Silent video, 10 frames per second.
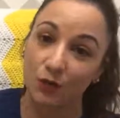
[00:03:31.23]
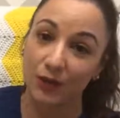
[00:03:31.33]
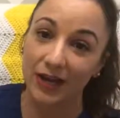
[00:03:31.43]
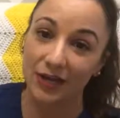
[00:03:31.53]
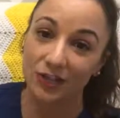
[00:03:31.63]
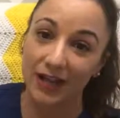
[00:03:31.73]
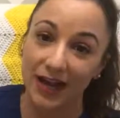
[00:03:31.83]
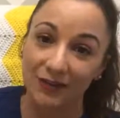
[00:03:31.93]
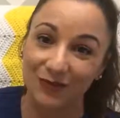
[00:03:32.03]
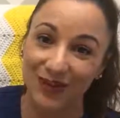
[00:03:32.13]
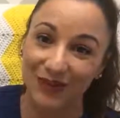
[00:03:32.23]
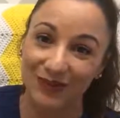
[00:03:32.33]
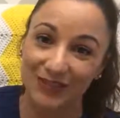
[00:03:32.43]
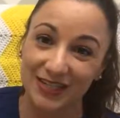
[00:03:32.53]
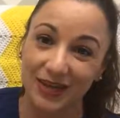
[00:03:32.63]
We actually have one of
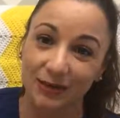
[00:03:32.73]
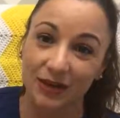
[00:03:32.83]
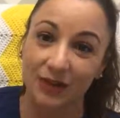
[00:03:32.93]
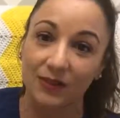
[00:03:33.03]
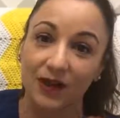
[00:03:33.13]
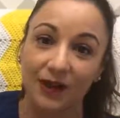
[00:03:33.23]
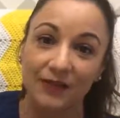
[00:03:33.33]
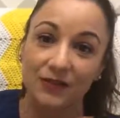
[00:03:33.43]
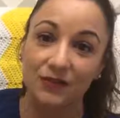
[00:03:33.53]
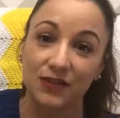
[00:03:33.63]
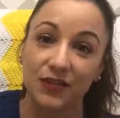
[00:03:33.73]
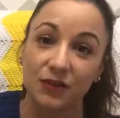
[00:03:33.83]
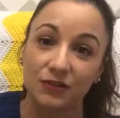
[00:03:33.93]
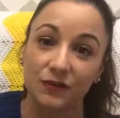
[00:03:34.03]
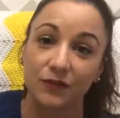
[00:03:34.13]
those now, and a lot of these
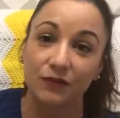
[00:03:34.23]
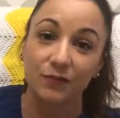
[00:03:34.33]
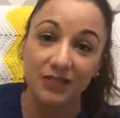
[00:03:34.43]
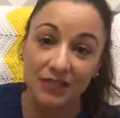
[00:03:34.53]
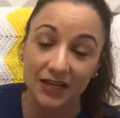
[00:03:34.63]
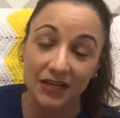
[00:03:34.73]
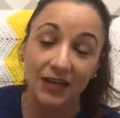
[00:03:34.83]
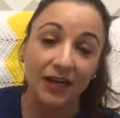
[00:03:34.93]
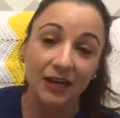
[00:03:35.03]
videos, if you've missed it,